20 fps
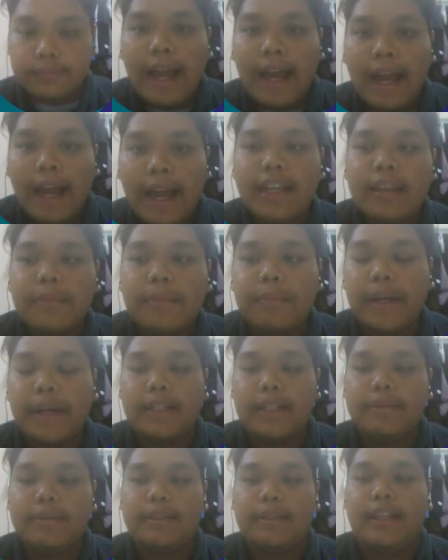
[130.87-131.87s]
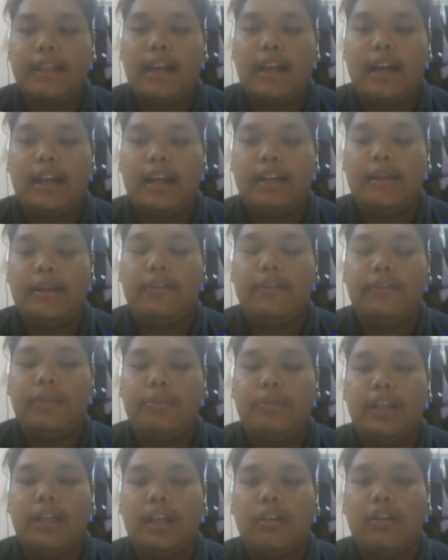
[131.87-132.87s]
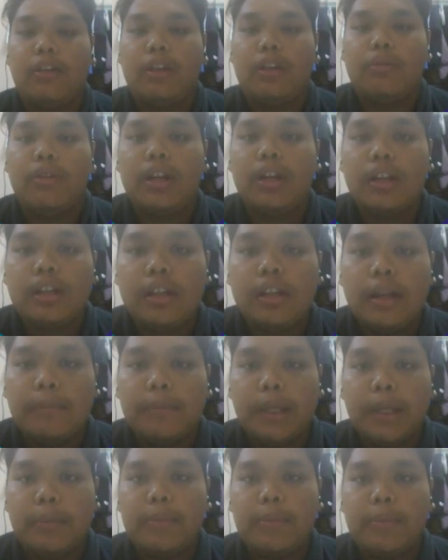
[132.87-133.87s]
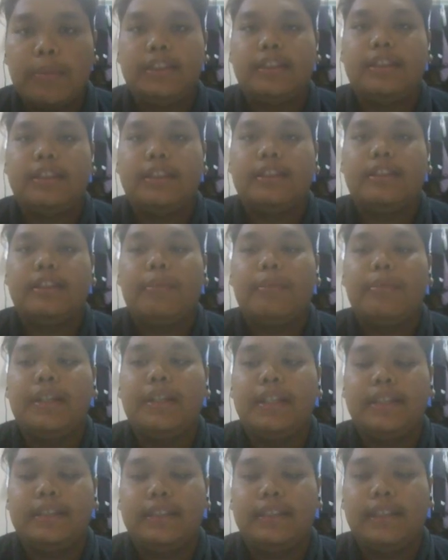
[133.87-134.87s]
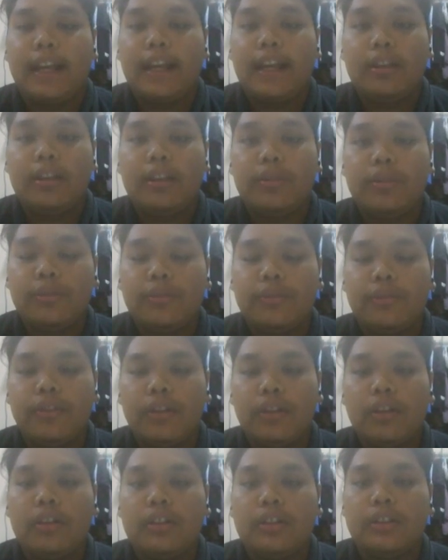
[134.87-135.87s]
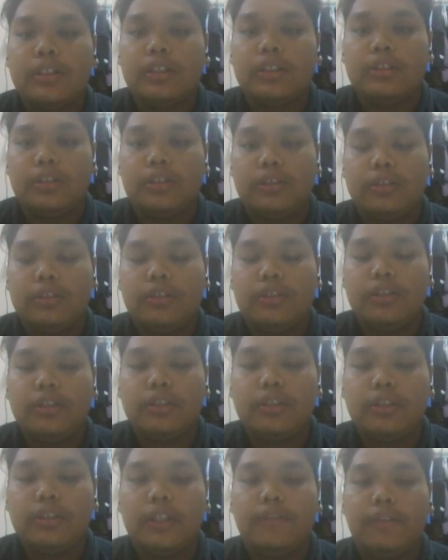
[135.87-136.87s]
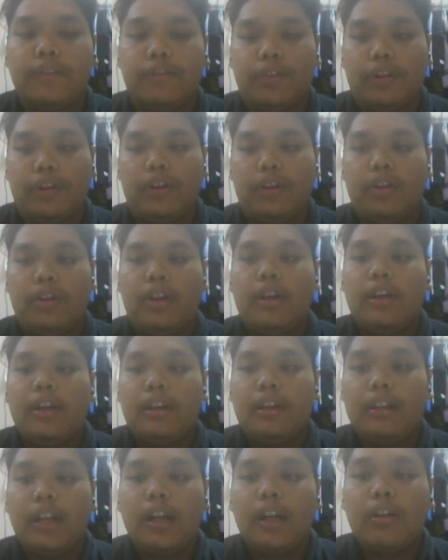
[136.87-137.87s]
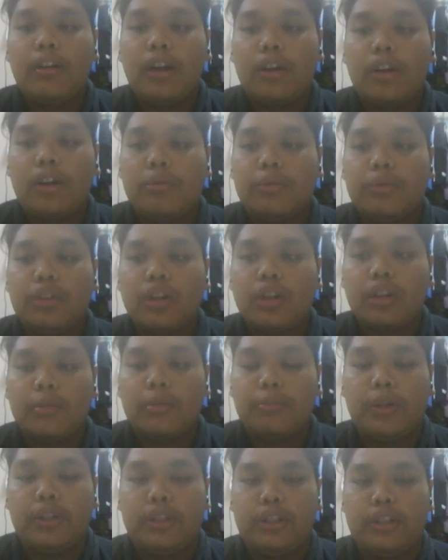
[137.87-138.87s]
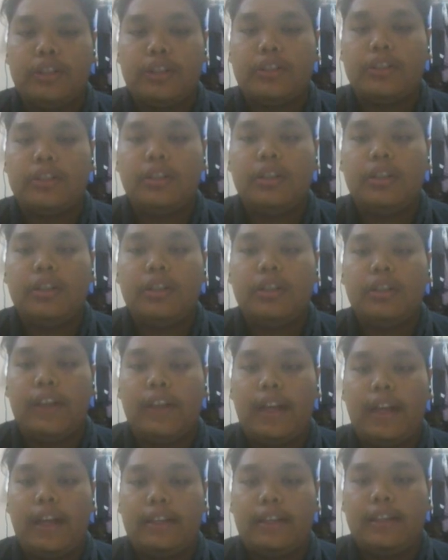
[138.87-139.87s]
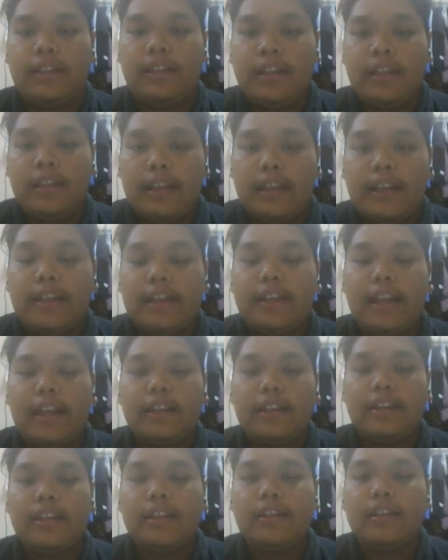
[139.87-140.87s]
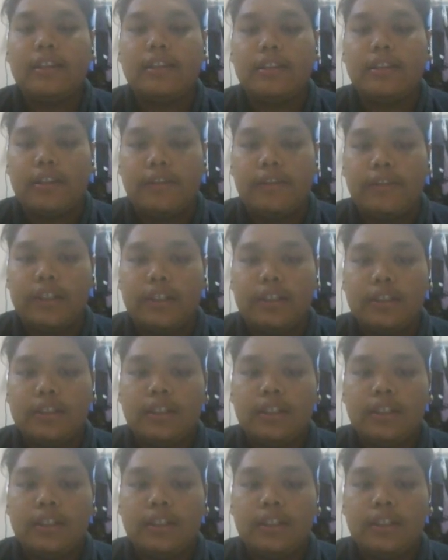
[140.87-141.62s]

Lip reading: Hi, my name is Adam Afiq Mekar Anwar and my thesis number is CI240074. Now I will talk about the history of AI. In 1837,